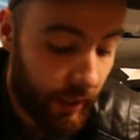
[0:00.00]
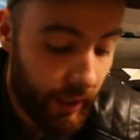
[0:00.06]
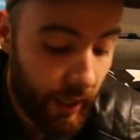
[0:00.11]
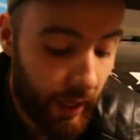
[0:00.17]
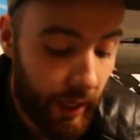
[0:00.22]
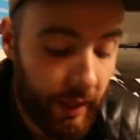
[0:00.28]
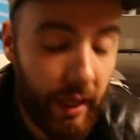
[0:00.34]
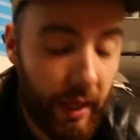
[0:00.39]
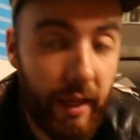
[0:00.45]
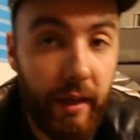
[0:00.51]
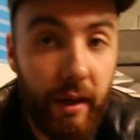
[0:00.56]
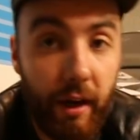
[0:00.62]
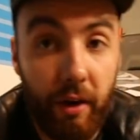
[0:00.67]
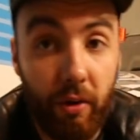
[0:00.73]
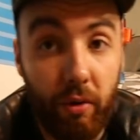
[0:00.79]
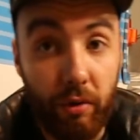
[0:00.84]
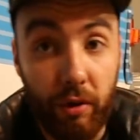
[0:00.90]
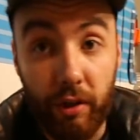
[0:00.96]
And then
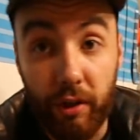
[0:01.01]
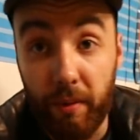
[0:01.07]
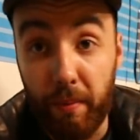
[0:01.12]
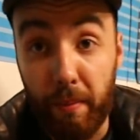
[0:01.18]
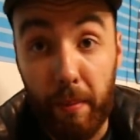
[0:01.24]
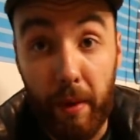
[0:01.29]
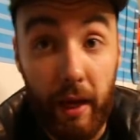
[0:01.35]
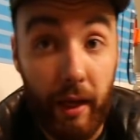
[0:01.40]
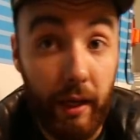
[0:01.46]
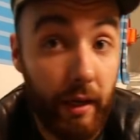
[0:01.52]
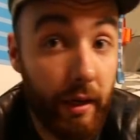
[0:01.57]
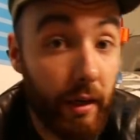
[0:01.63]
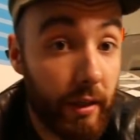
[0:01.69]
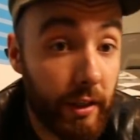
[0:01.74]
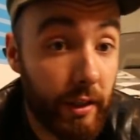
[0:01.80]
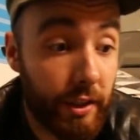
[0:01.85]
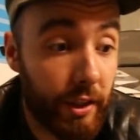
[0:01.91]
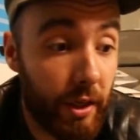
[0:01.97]
I ordered them at
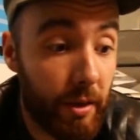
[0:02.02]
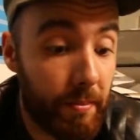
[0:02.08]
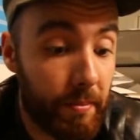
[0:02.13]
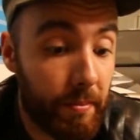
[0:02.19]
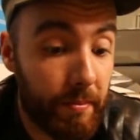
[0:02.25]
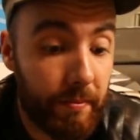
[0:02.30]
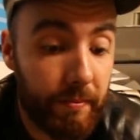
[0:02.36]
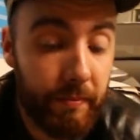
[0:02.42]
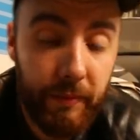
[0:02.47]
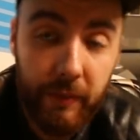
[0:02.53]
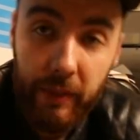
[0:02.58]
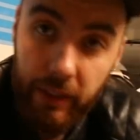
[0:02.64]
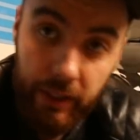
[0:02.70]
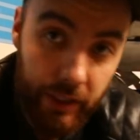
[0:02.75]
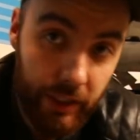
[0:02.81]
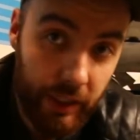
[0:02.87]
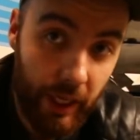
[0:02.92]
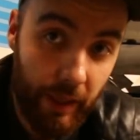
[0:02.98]
another shop,
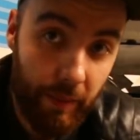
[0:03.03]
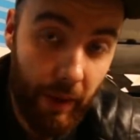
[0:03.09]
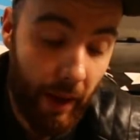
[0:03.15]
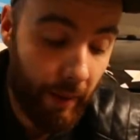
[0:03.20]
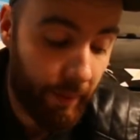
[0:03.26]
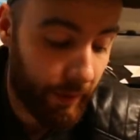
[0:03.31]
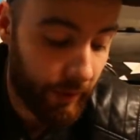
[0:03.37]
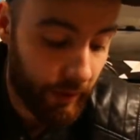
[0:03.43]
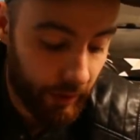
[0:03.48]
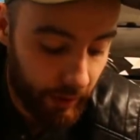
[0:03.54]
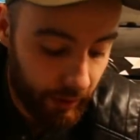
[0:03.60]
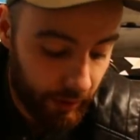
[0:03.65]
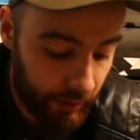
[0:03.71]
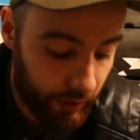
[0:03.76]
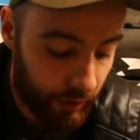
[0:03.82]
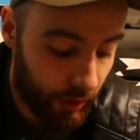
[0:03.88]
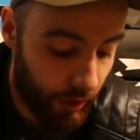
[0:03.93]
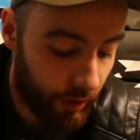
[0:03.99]
same happened.
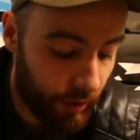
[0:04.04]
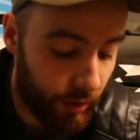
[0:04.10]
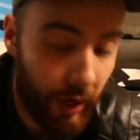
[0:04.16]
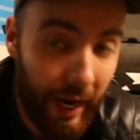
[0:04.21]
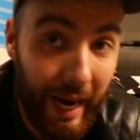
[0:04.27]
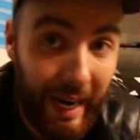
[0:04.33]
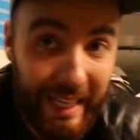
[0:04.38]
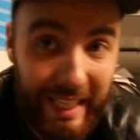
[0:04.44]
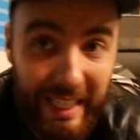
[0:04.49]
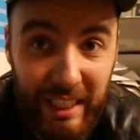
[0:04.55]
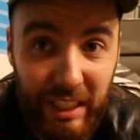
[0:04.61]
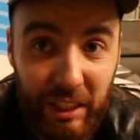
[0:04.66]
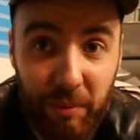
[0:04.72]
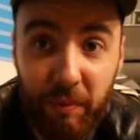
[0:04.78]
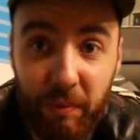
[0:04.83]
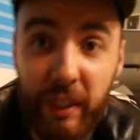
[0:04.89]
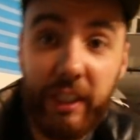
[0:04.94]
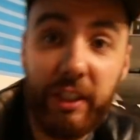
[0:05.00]
So I did
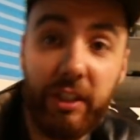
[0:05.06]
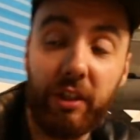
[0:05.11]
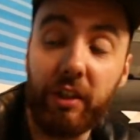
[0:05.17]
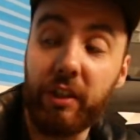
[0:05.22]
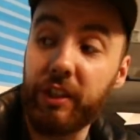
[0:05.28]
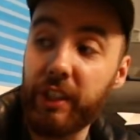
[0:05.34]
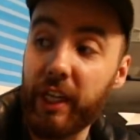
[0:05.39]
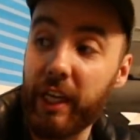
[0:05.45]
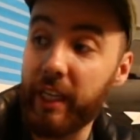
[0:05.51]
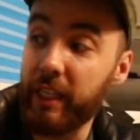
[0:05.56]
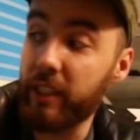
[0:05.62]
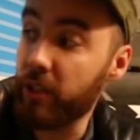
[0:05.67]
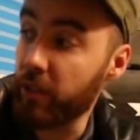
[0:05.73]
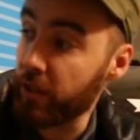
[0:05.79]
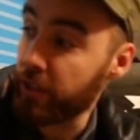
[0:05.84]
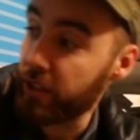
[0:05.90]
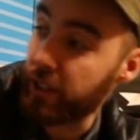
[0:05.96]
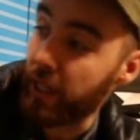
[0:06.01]
some research and it
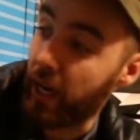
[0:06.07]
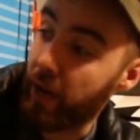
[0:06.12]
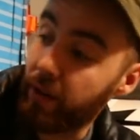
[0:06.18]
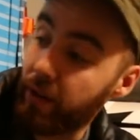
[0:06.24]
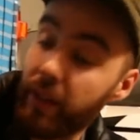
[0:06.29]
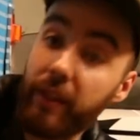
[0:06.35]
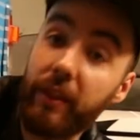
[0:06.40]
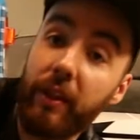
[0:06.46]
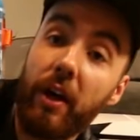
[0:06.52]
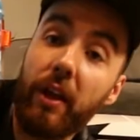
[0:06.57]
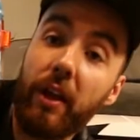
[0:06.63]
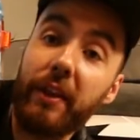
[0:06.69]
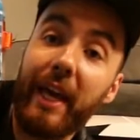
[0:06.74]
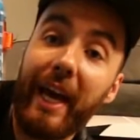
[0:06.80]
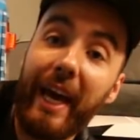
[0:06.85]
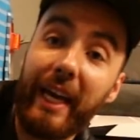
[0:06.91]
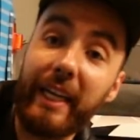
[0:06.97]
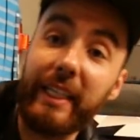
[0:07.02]
turns out that the
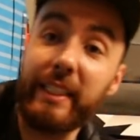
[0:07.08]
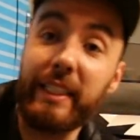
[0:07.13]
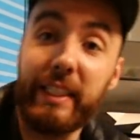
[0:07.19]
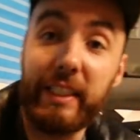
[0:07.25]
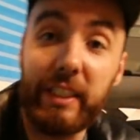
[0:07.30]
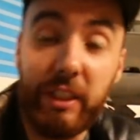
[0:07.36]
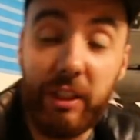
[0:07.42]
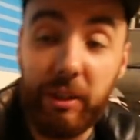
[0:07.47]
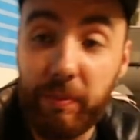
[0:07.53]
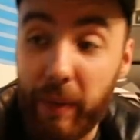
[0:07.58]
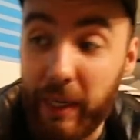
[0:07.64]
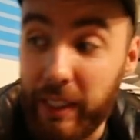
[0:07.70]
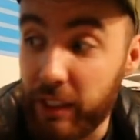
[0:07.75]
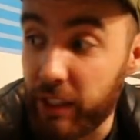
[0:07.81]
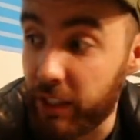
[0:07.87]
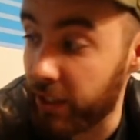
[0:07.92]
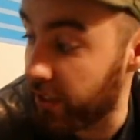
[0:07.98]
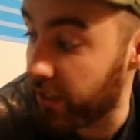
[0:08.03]
Honda Acty
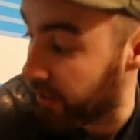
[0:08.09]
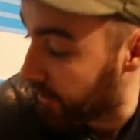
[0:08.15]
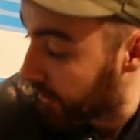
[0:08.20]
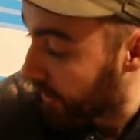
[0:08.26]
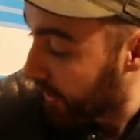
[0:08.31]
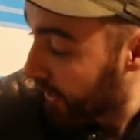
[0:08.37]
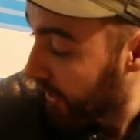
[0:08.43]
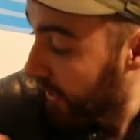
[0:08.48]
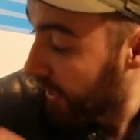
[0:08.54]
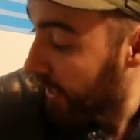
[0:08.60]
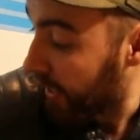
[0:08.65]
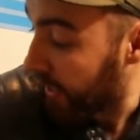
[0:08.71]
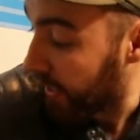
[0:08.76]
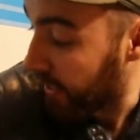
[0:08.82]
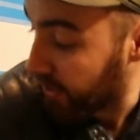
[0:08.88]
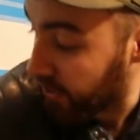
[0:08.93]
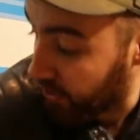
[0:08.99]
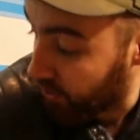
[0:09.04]
suspension
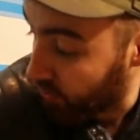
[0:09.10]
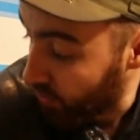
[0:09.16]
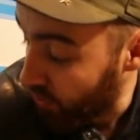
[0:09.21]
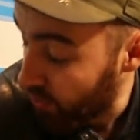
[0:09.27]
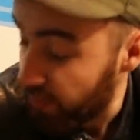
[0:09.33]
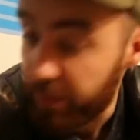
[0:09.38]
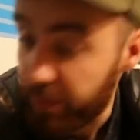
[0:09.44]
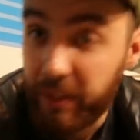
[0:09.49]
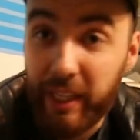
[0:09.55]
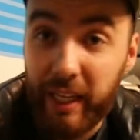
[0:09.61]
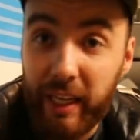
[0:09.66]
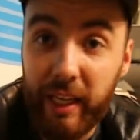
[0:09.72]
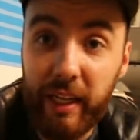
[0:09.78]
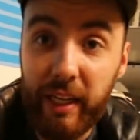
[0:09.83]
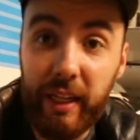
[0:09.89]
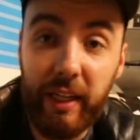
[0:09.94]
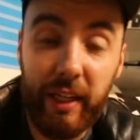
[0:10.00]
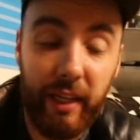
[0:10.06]
is grouped
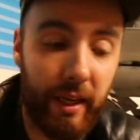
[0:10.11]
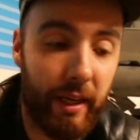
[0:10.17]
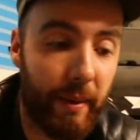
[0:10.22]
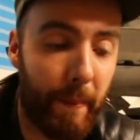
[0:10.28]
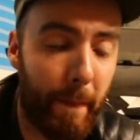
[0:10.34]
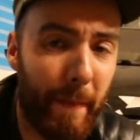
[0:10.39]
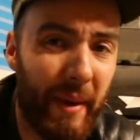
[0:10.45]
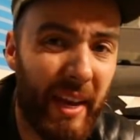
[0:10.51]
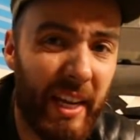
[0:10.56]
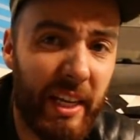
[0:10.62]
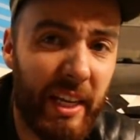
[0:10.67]
in the main